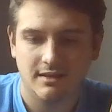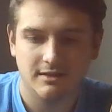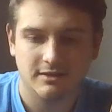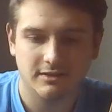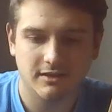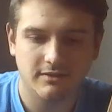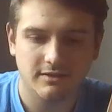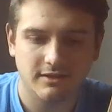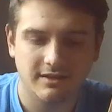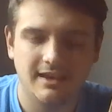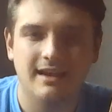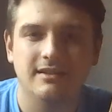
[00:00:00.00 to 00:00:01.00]
So
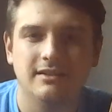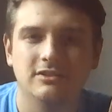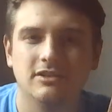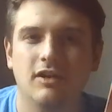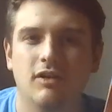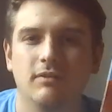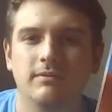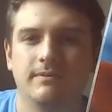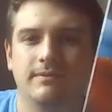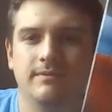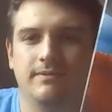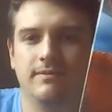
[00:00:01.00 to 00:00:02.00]
yeah, so
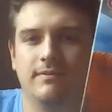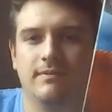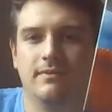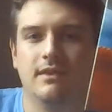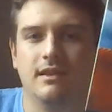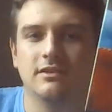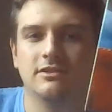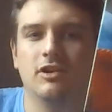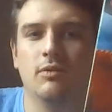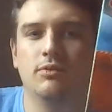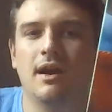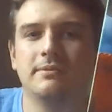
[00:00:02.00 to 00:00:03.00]

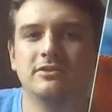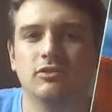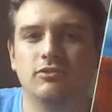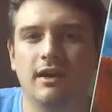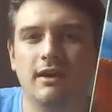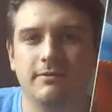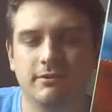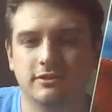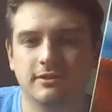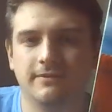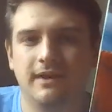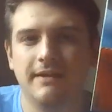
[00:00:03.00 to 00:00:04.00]
props to Greta for
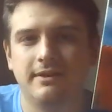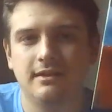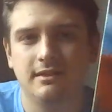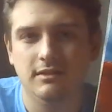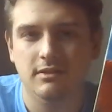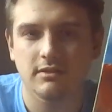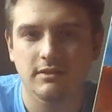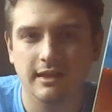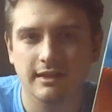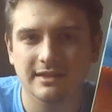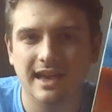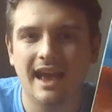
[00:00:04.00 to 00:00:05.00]
surviving the
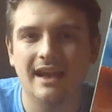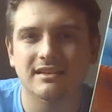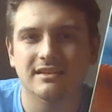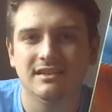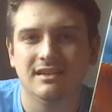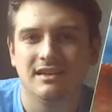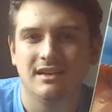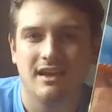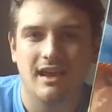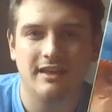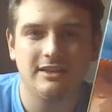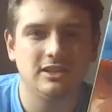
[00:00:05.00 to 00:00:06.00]
attack.
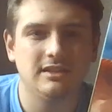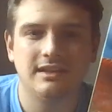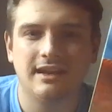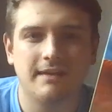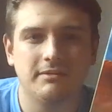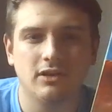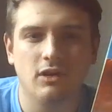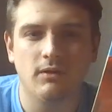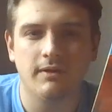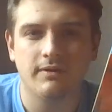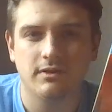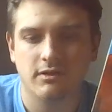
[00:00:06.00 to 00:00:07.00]
At least she didn't have to go
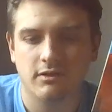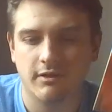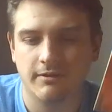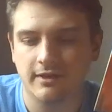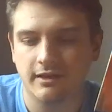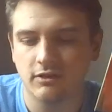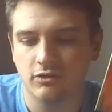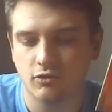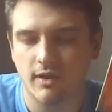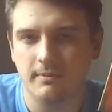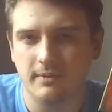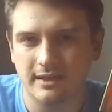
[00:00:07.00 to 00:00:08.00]
with her fellow
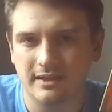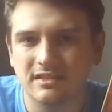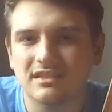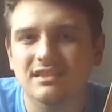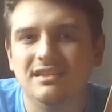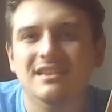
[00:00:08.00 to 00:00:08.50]
gremlins.